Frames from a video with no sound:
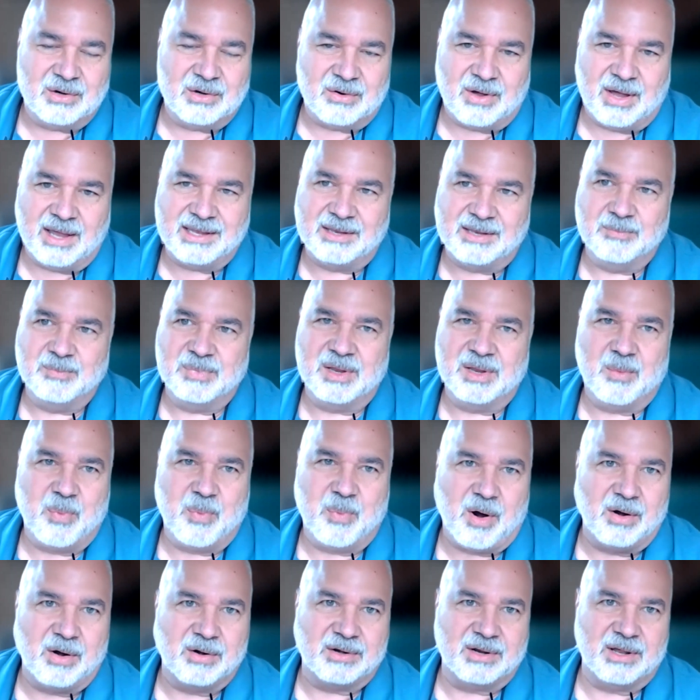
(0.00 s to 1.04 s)
I can be a
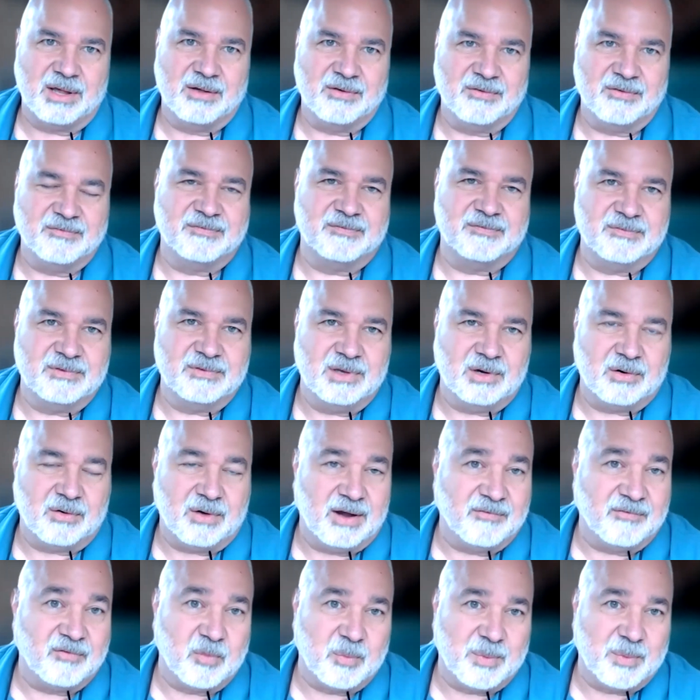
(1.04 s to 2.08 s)
part of,
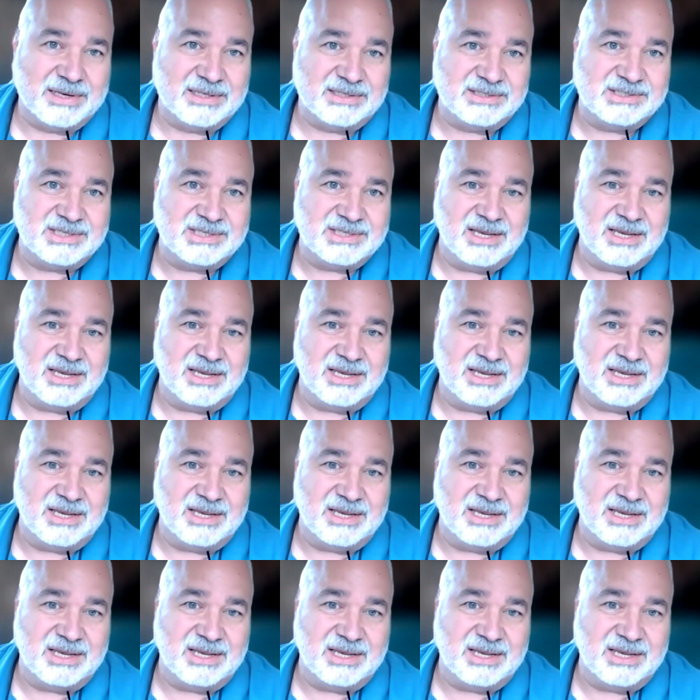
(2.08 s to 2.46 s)
everybody's